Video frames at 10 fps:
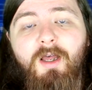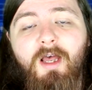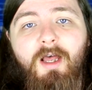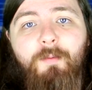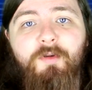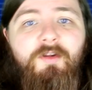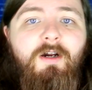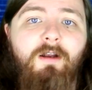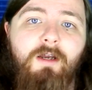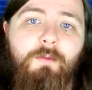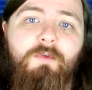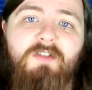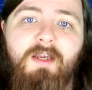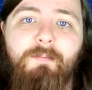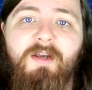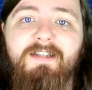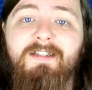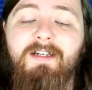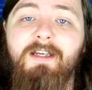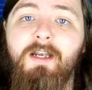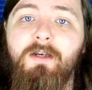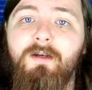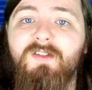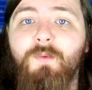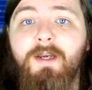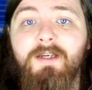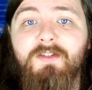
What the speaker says: But the client was basically a nice way